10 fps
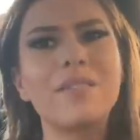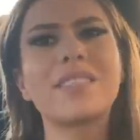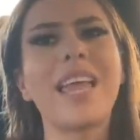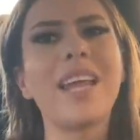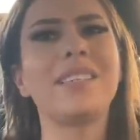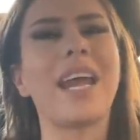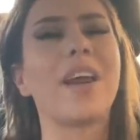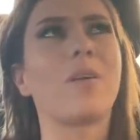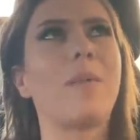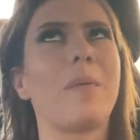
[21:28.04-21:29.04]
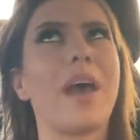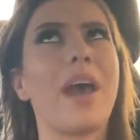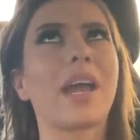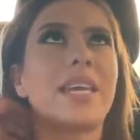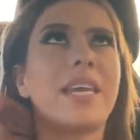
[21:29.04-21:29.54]
I was laying down on my
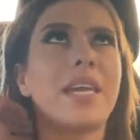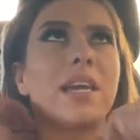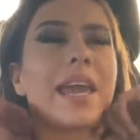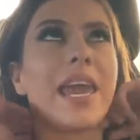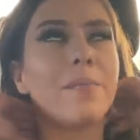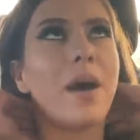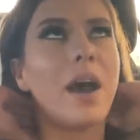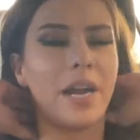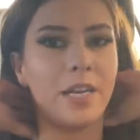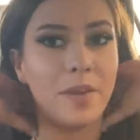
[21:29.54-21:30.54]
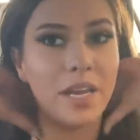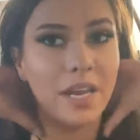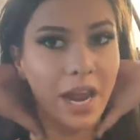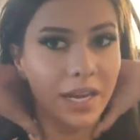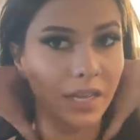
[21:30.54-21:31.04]
back. He came behind me
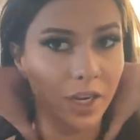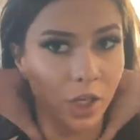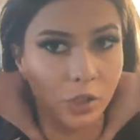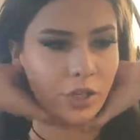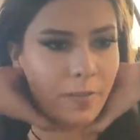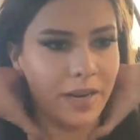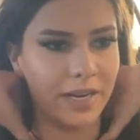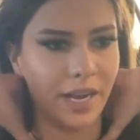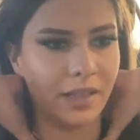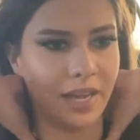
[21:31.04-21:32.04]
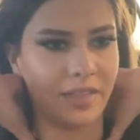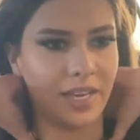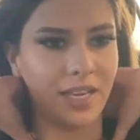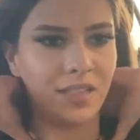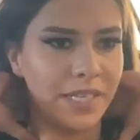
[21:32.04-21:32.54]
and he like took my neck like
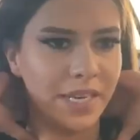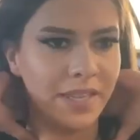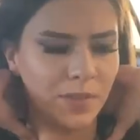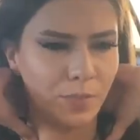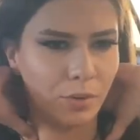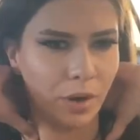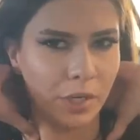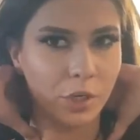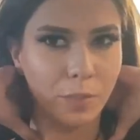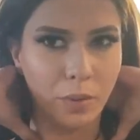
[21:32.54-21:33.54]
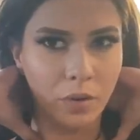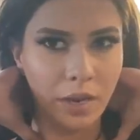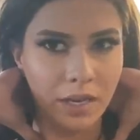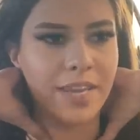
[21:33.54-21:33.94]
this, did this pressure point.